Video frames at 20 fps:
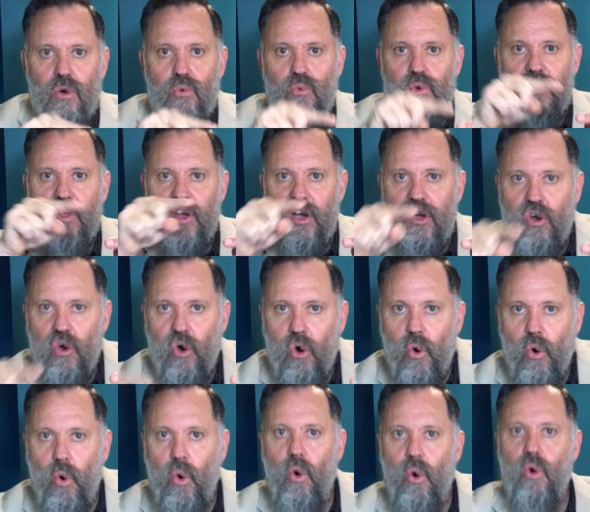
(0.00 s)
with a
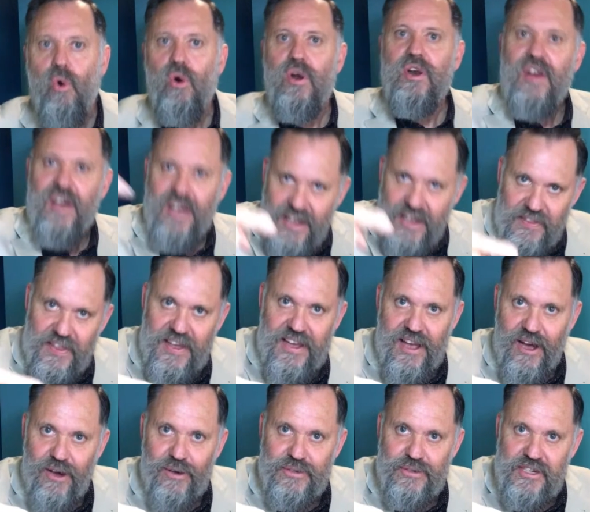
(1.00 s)
cord that
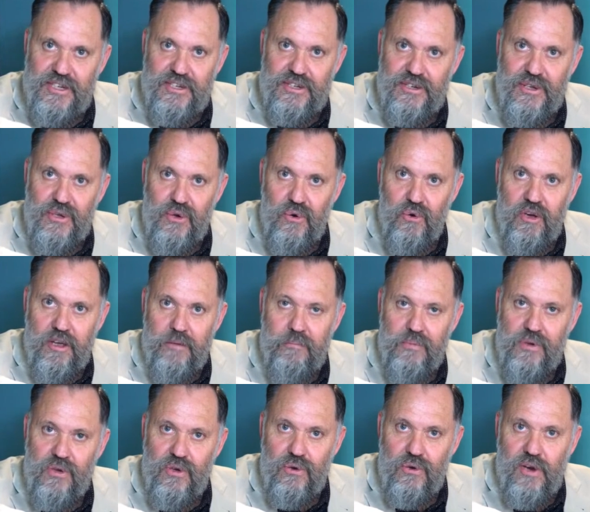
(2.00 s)
goes into your
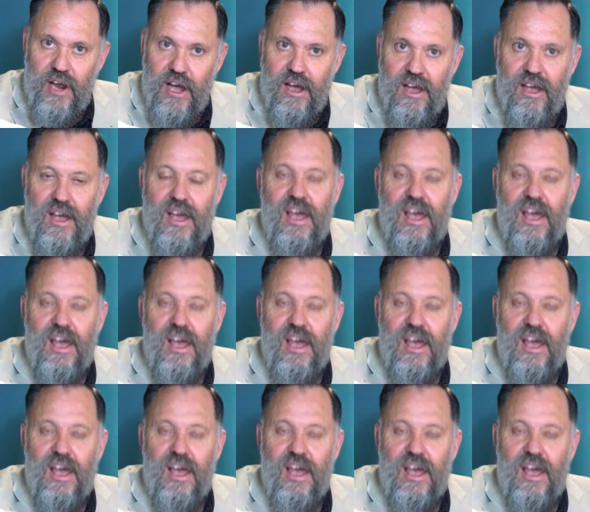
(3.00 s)
computer,